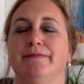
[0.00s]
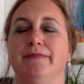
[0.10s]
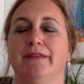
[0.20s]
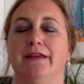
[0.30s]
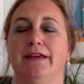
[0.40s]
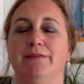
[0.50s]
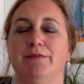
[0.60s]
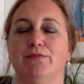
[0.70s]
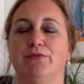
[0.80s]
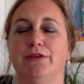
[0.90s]
keep
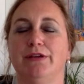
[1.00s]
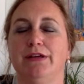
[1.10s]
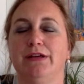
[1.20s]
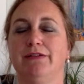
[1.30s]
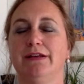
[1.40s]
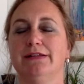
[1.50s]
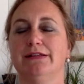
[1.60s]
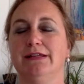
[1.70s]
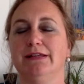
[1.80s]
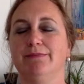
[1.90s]
breathing
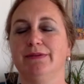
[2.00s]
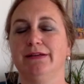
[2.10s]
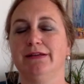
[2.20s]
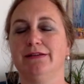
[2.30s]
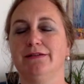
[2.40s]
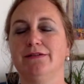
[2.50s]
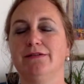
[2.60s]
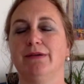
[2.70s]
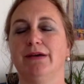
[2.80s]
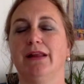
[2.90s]
deeply into your
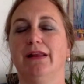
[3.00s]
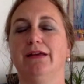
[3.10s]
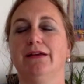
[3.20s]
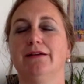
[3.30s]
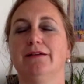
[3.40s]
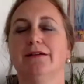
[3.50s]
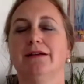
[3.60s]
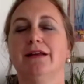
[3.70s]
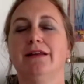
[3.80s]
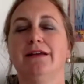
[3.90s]
belly.
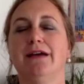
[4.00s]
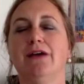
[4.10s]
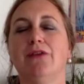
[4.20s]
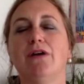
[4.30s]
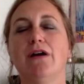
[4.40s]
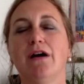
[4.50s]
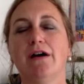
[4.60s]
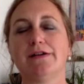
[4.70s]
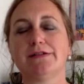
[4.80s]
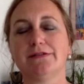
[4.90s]
And now
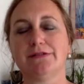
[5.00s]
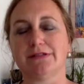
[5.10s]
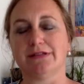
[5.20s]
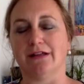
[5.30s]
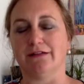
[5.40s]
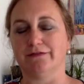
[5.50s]
ask yourself,